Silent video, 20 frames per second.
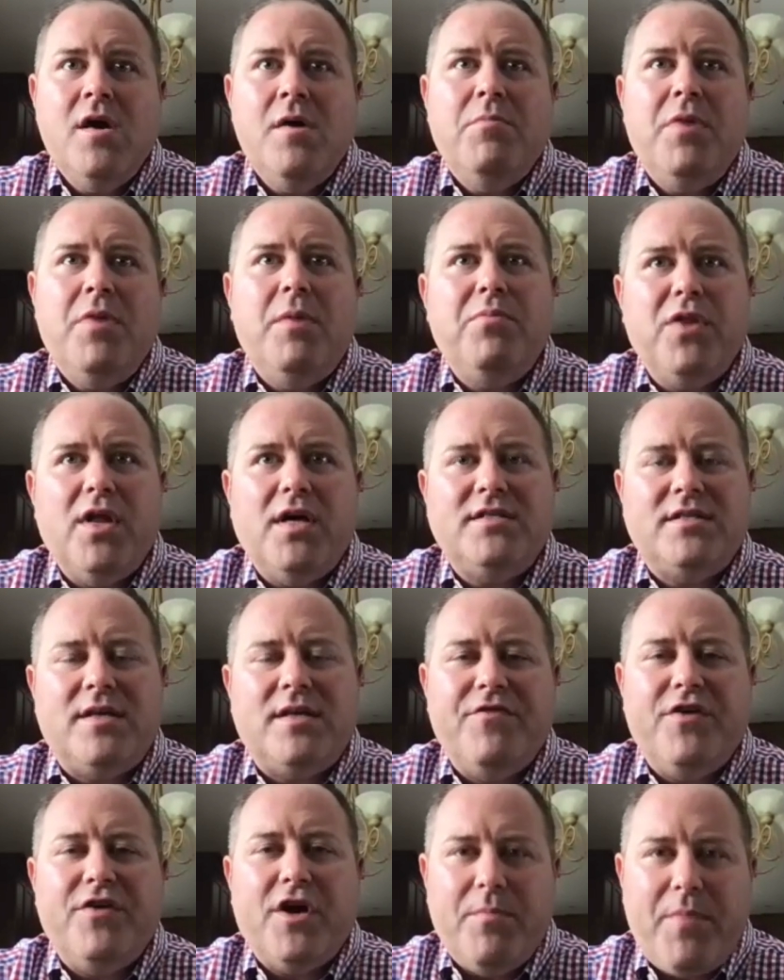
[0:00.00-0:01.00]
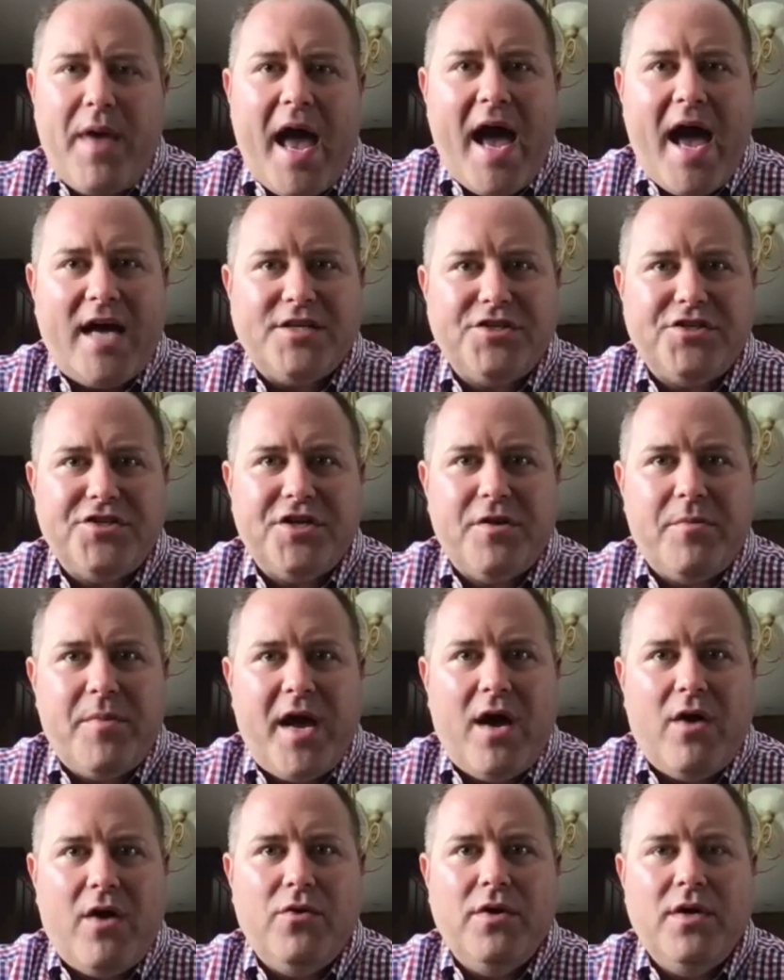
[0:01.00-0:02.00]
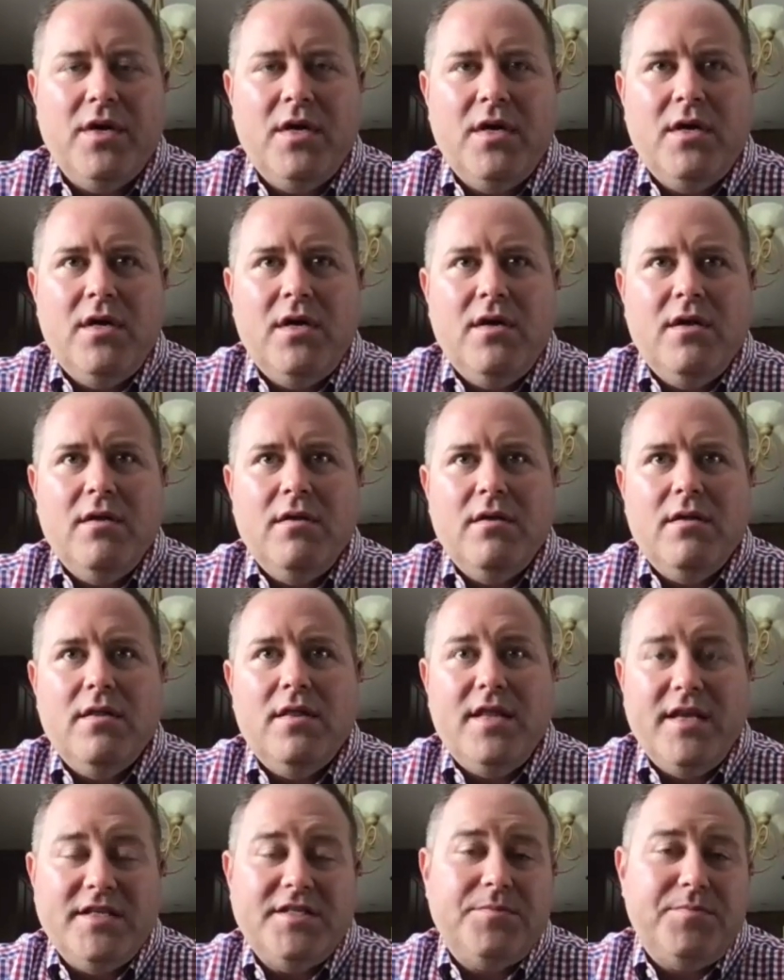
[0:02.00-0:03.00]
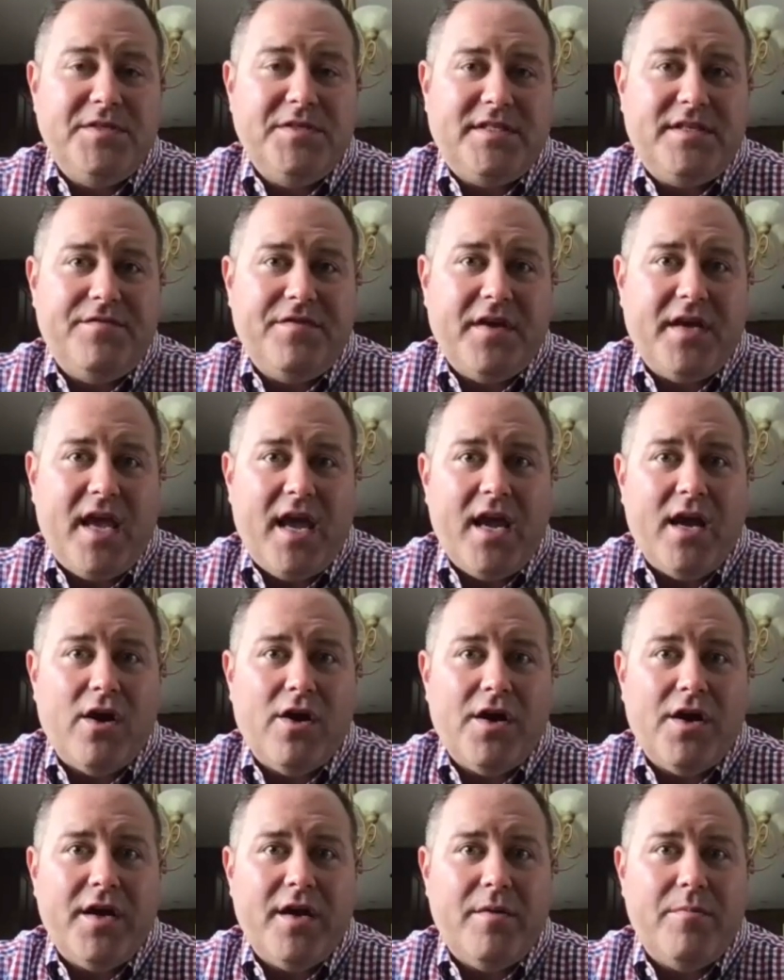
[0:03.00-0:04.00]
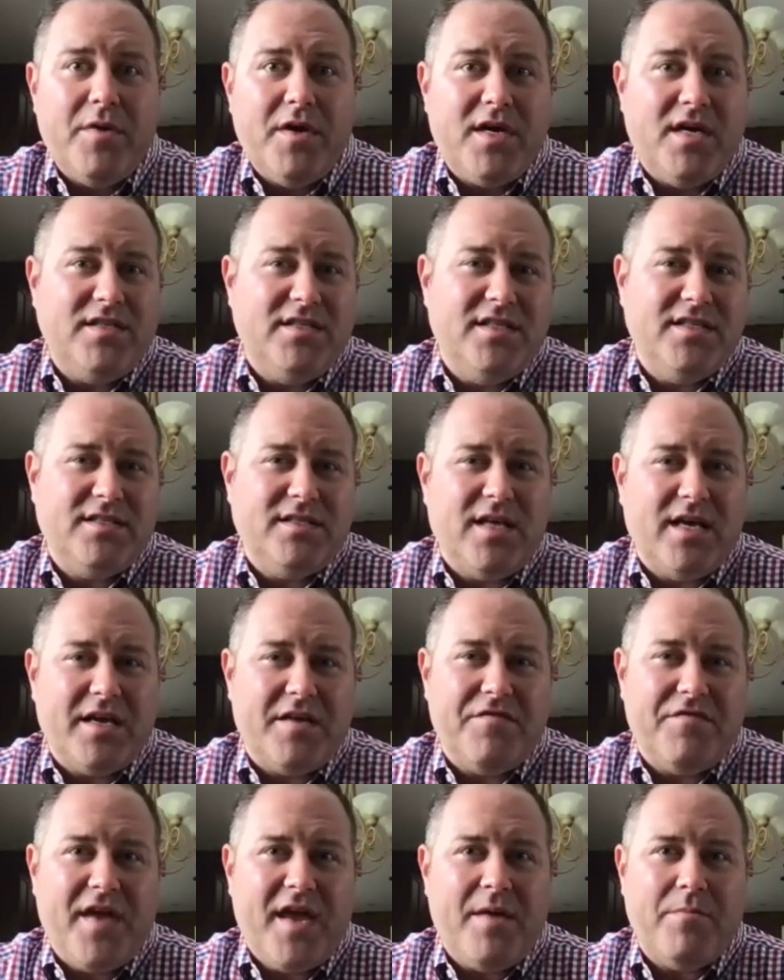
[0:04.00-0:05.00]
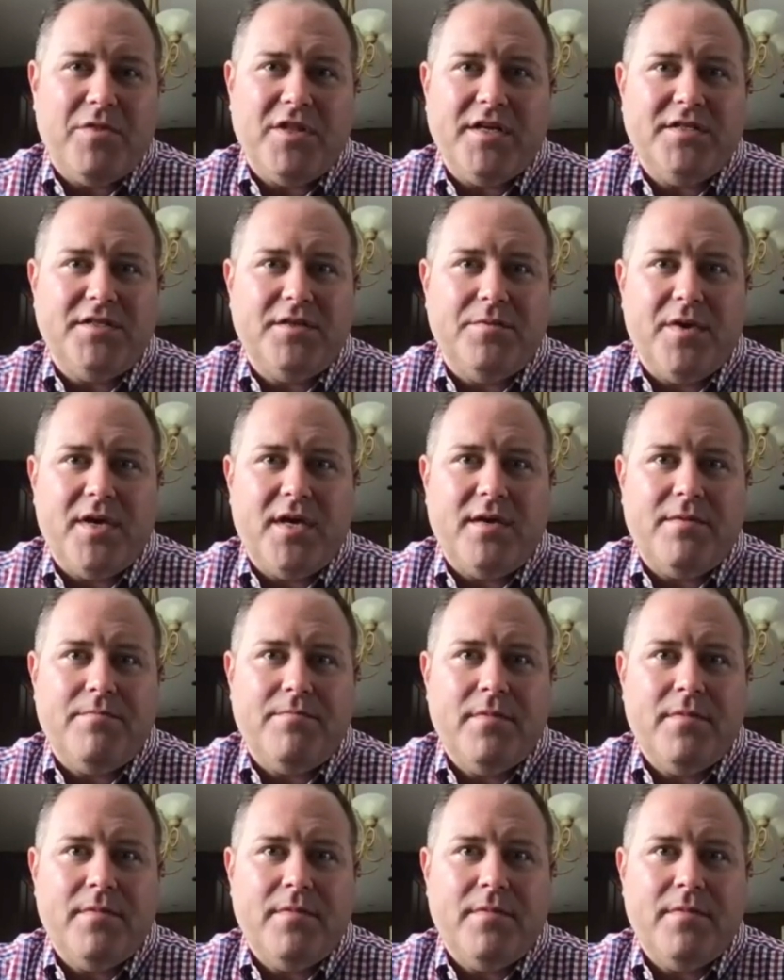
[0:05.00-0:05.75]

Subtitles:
But plus, I'm very passionate about this specific area because it's like family to me.